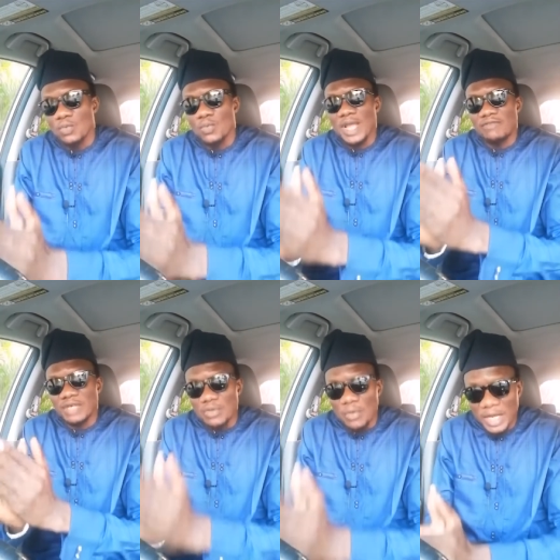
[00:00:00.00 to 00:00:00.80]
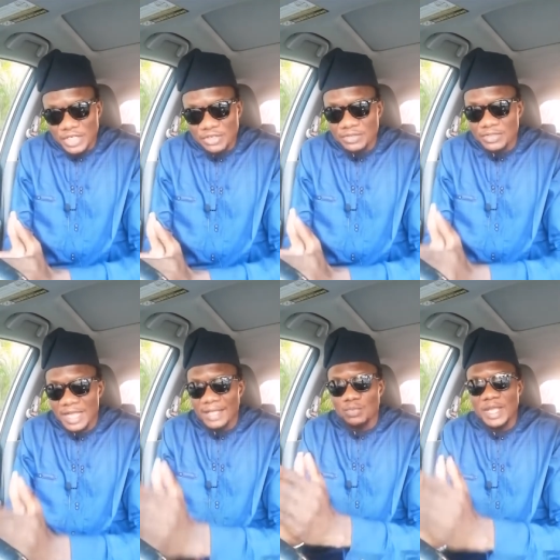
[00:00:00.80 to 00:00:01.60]
we have regulations,
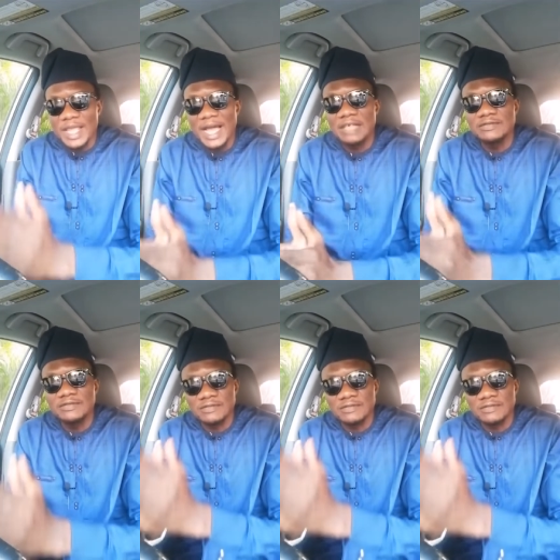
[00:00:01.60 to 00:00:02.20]
and we have